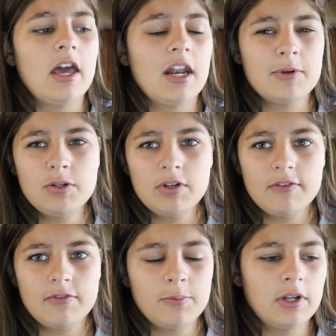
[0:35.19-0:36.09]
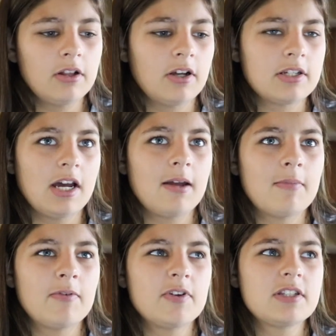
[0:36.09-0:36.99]
And I've been doing it for a pretty long
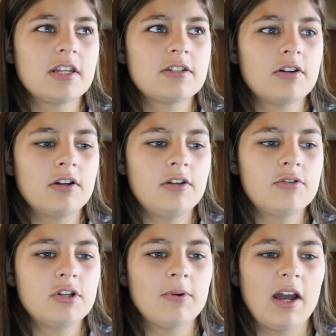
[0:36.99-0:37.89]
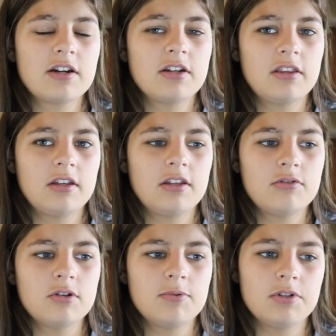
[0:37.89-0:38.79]
time. Ever since I started YouTube, I actually think
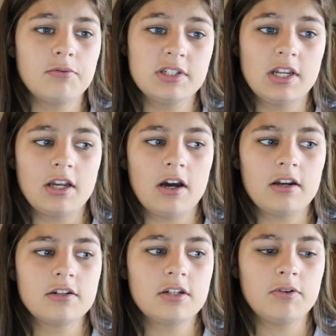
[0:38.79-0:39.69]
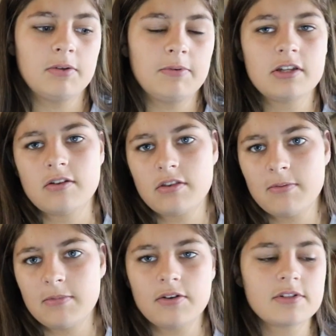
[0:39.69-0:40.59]
YouTube is the reason I got into it because of
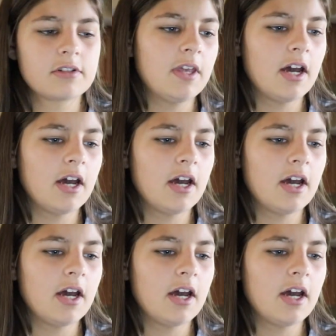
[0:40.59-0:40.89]
thumbnails.